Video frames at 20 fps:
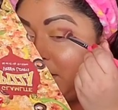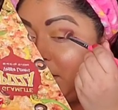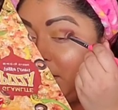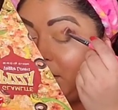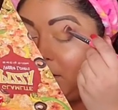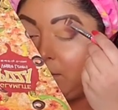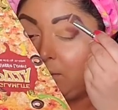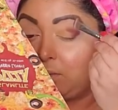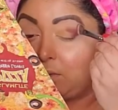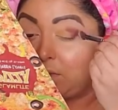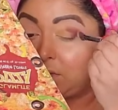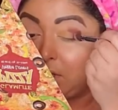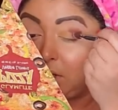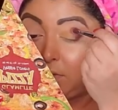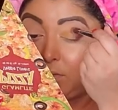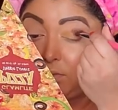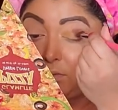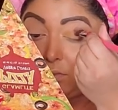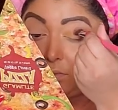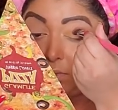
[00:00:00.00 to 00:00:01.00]
which I
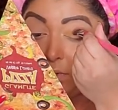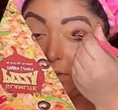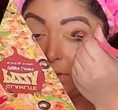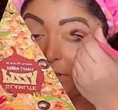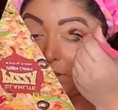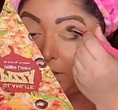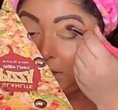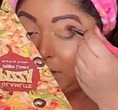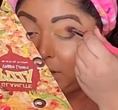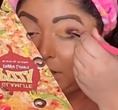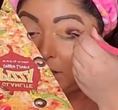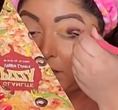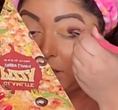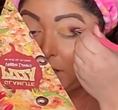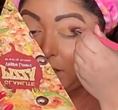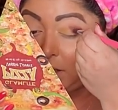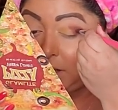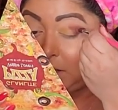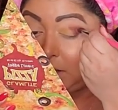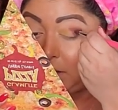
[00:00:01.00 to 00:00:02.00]
really
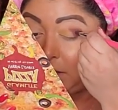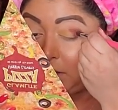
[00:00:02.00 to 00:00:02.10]
like.